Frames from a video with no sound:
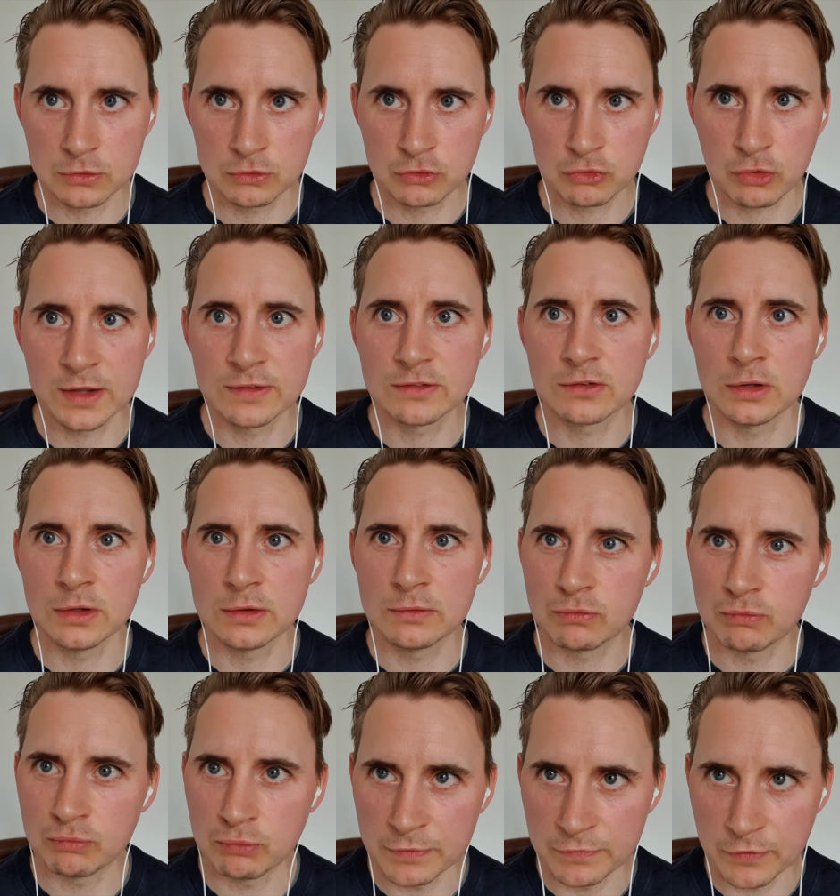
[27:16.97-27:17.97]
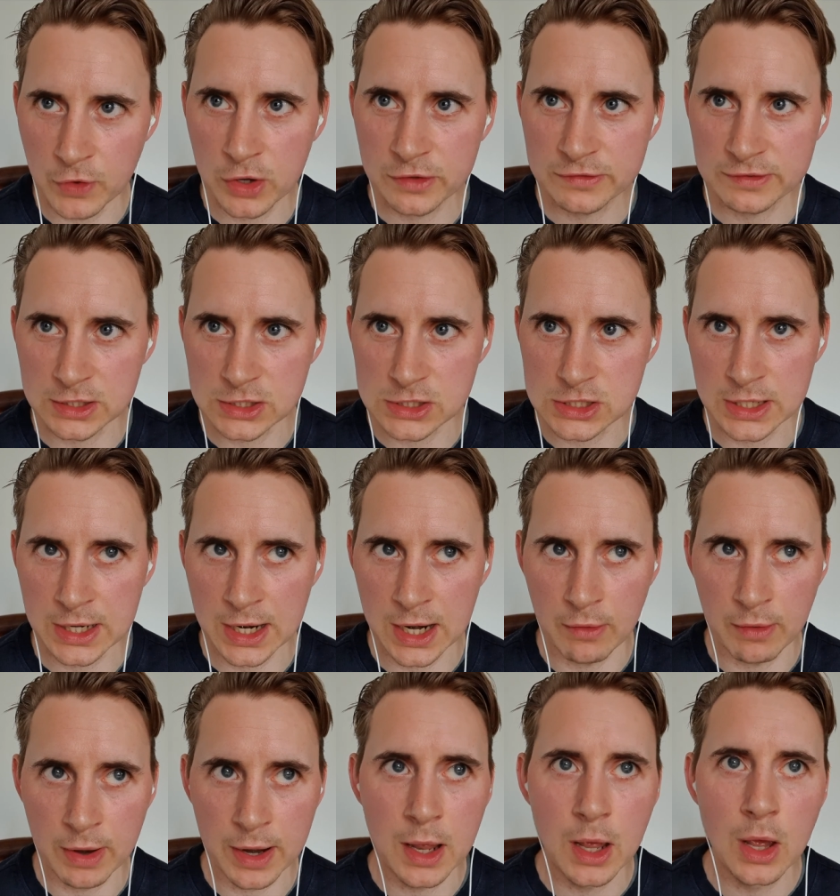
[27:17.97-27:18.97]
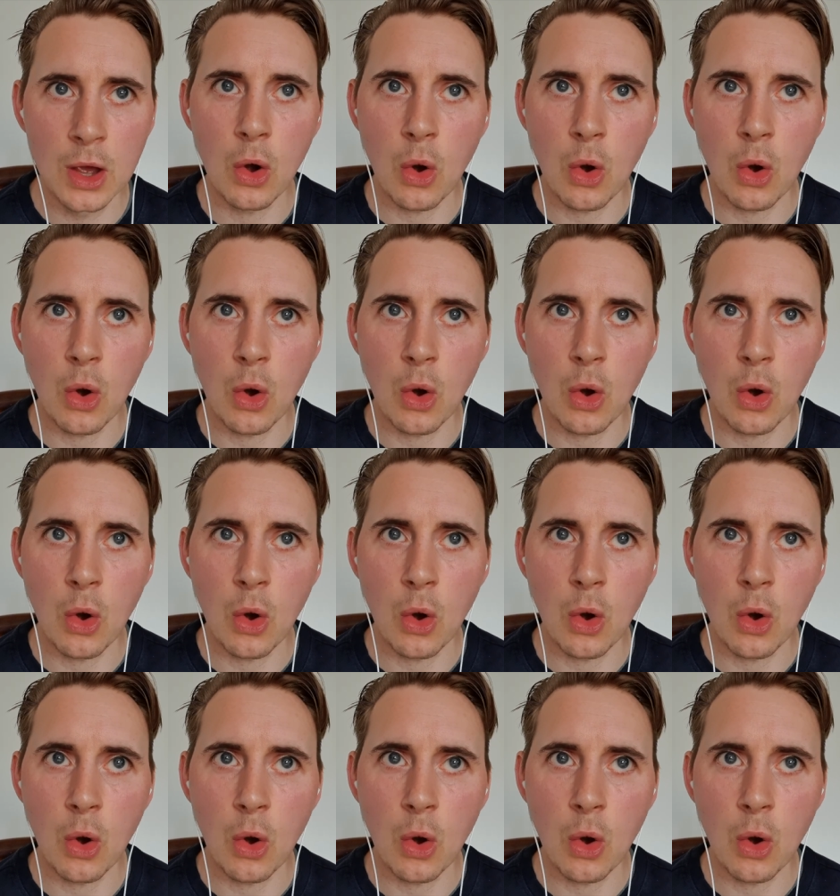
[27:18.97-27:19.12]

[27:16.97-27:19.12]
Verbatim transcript: Trying to reverse engineer it,